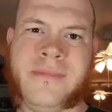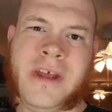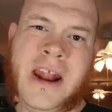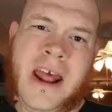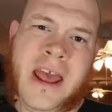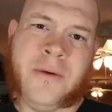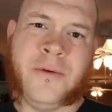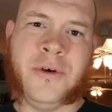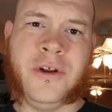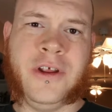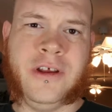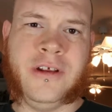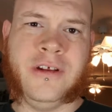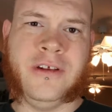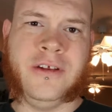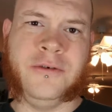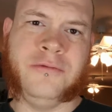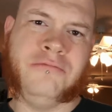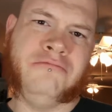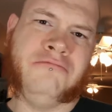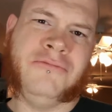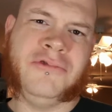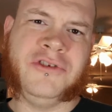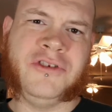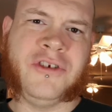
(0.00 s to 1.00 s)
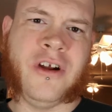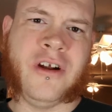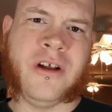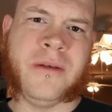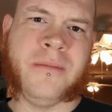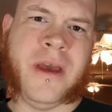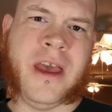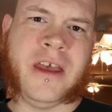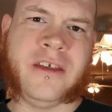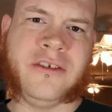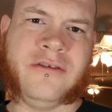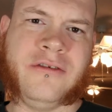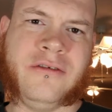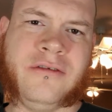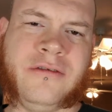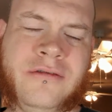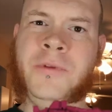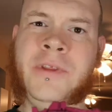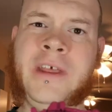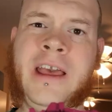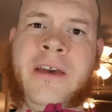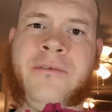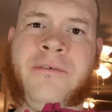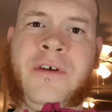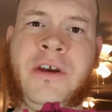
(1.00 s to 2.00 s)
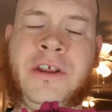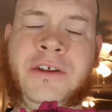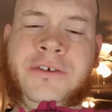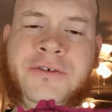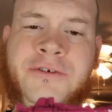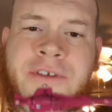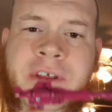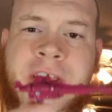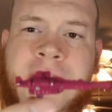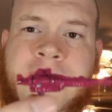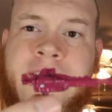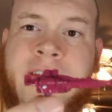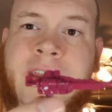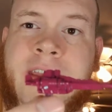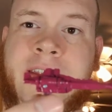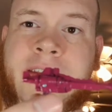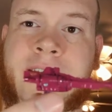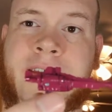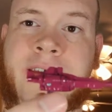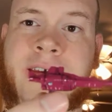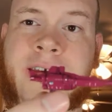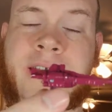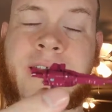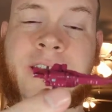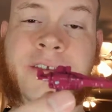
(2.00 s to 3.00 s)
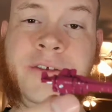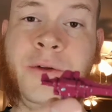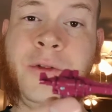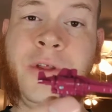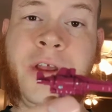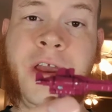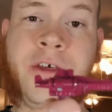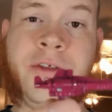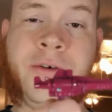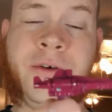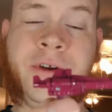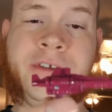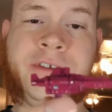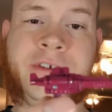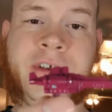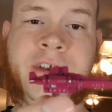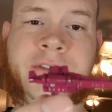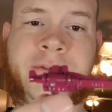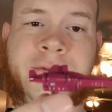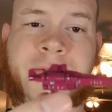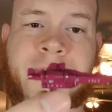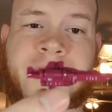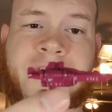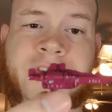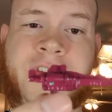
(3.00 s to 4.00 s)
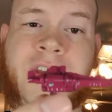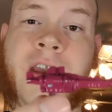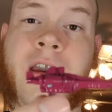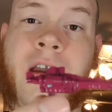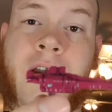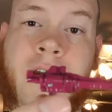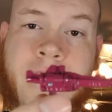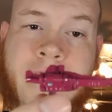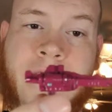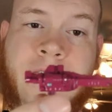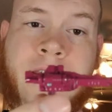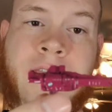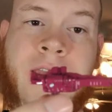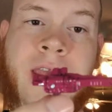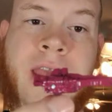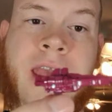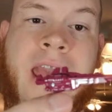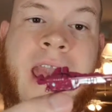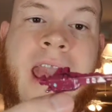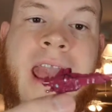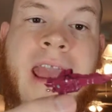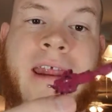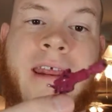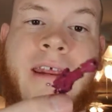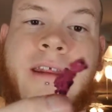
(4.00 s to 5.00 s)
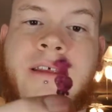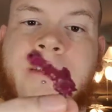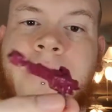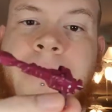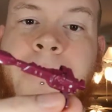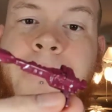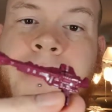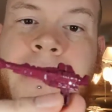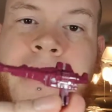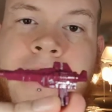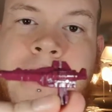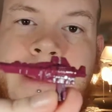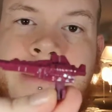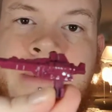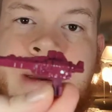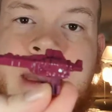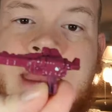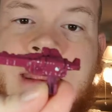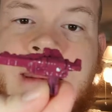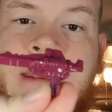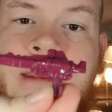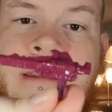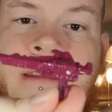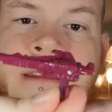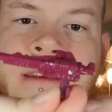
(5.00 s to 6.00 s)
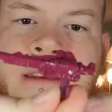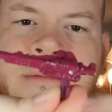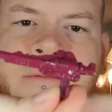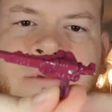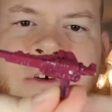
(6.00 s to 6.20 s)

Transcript: But hey, what are you gonna do? It's Targetmaster. One thing I found interesting is that his only other accessory is the gun, and it is completely painted.